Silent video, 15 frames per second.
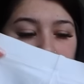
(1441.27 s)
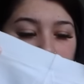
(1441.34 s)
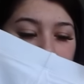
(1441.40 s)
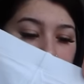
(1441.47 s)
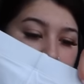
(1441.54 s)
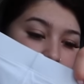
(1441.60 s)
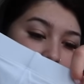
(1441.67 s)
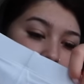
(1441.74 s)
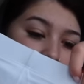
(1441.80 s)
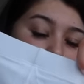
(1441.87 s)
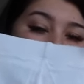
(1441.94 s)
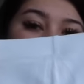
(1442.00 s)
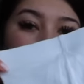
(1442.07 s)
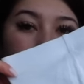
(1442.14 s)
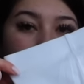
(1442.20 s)
Like this is
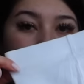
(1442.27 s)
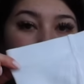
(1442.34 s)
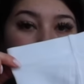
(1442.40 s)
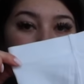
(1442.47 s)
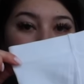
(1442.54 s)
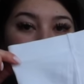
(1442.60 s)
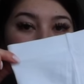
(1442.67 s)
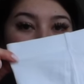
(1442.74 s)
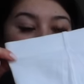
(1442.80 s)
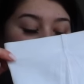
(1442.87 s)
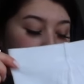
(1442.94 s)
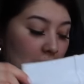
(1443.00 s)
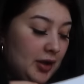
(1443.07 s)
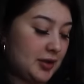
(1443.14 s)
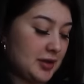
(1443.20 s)

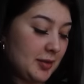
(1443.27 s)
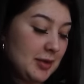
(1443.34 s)
$4.